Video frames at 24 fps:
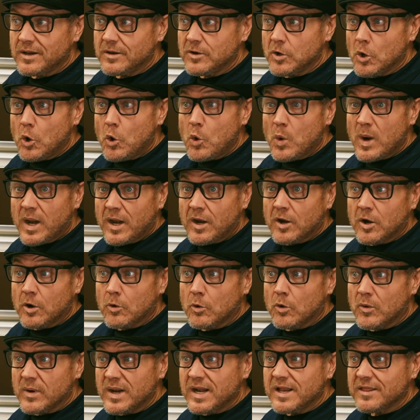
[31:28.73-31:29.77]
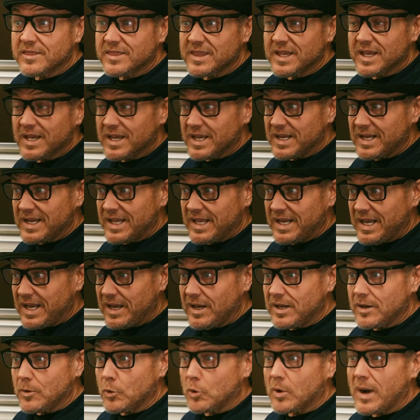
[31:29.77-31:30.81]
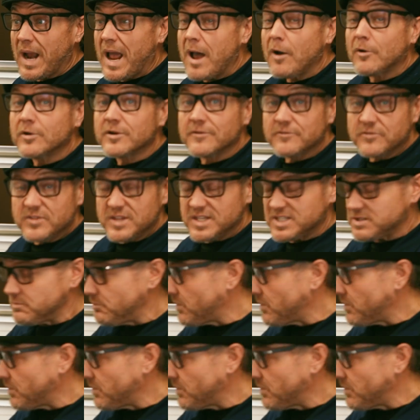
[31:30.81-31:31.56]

No air or anything can get in or out of this